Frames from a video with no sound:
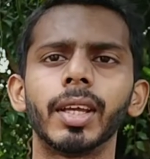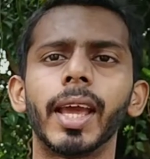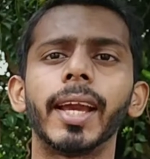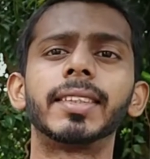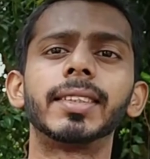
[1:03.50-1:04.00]

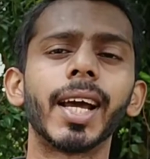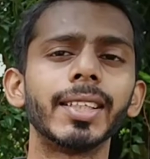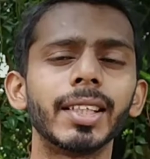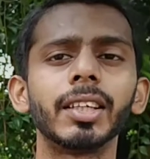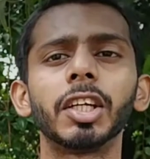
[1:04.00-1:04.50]

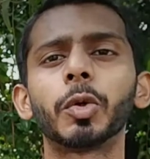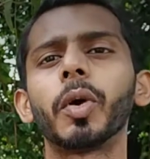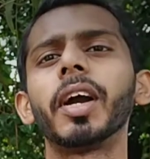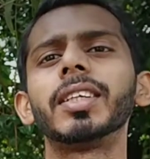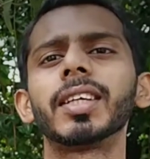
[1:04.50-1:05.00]
Exercising
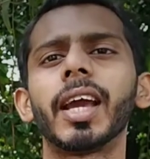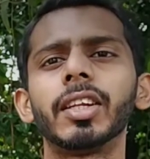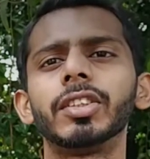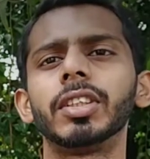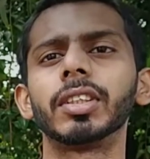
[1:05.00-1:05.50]
requires
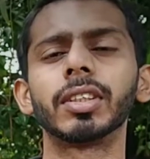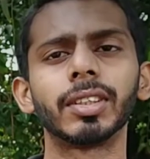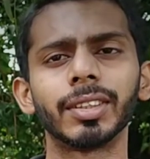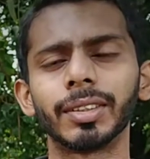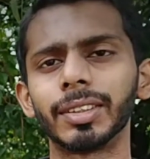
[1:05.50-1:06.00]
energy.
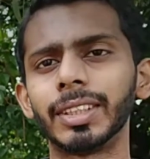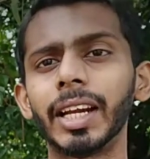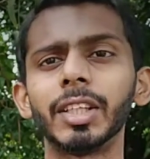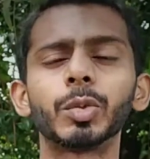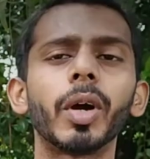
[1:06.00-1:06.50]

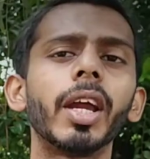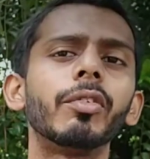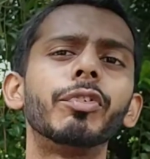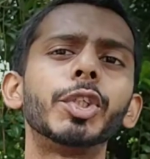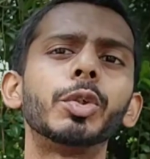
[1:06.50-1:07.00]
That is why
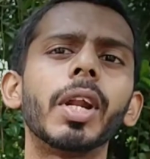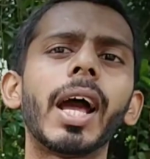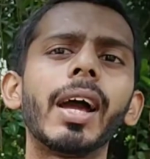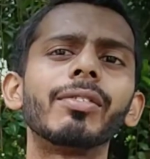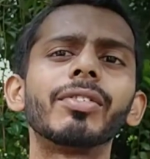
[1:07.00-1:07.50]
we should
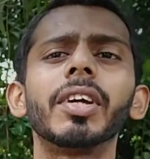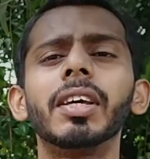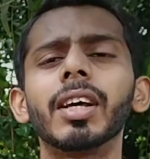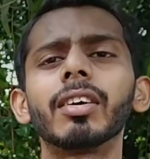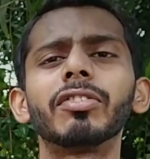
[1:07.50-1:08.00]
have
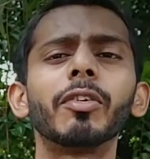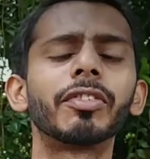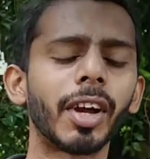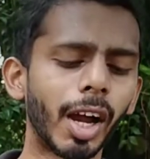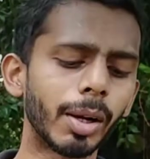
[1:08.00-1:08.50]
enough of
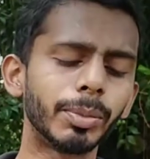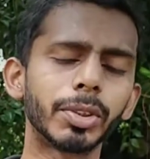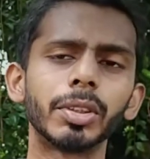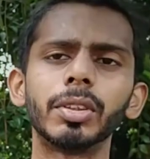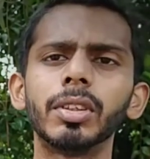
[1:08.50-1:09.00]

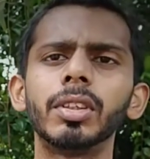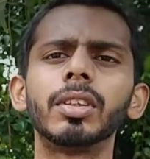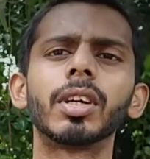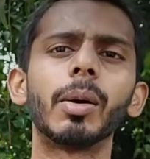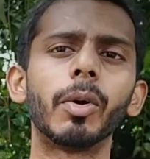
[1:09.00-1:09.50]
carbs,
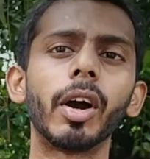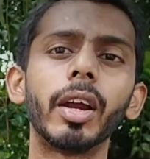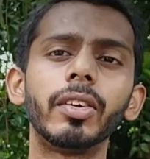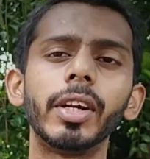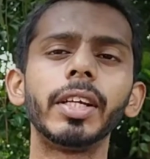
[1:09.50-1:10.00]

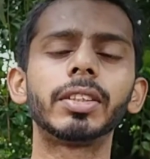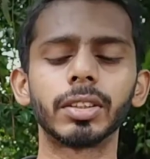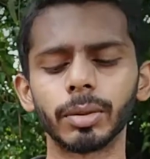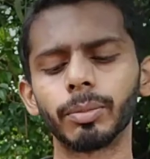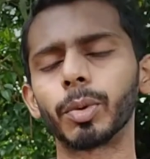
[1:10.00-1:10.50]
carbohydrates,
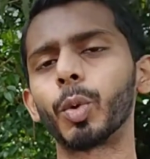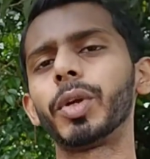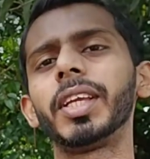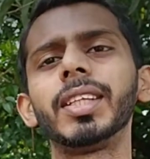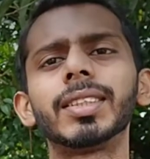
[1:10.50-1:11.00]

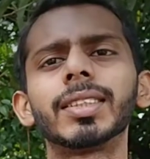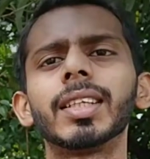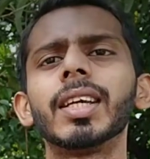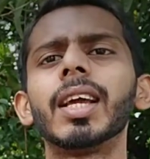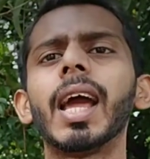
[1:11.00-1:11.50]
proteins,
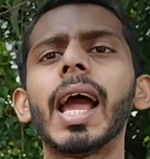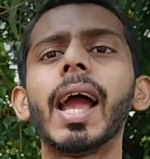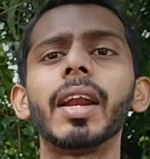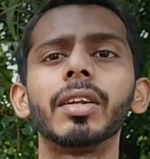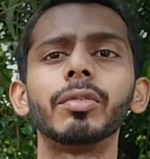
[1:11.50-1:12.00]

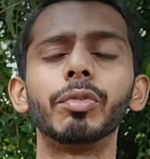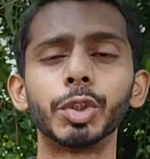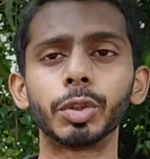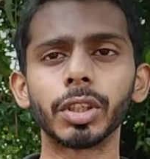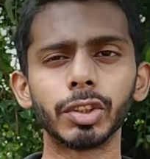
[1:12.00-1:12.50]
and we
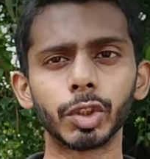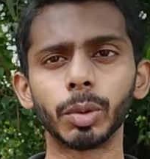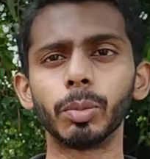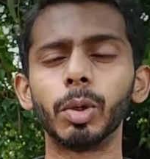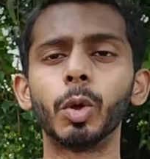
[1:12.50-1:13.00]
should
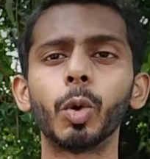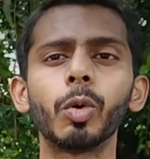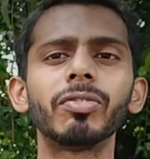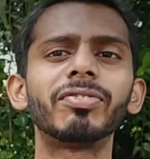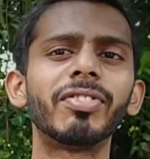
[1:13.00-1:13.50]
consume low
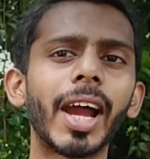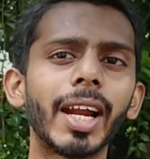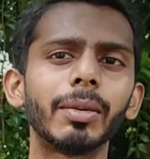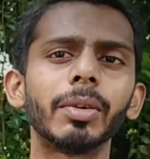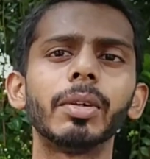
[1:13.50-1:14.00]

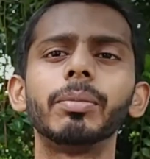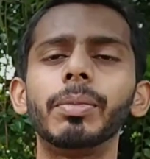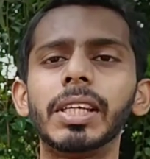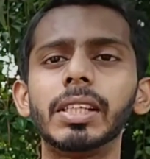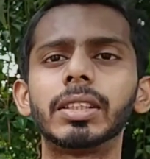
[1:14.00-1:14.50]
fat
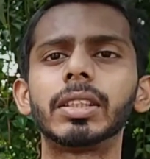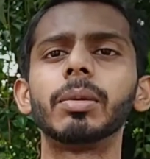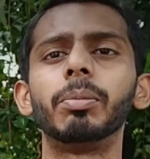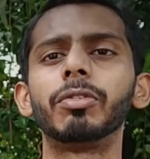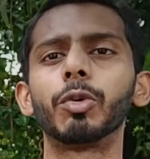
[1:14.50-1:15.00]
meals
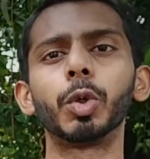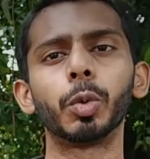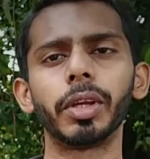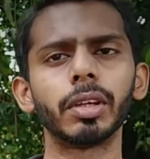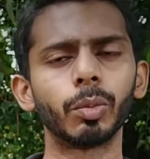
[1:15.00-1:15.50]
before
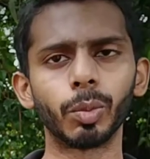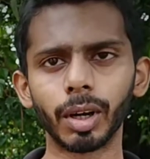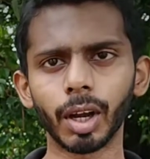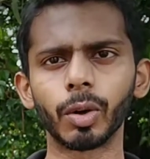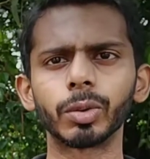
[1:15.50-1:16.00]
doing
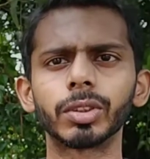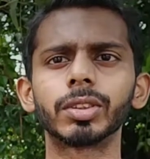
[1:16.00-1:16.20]
workouts.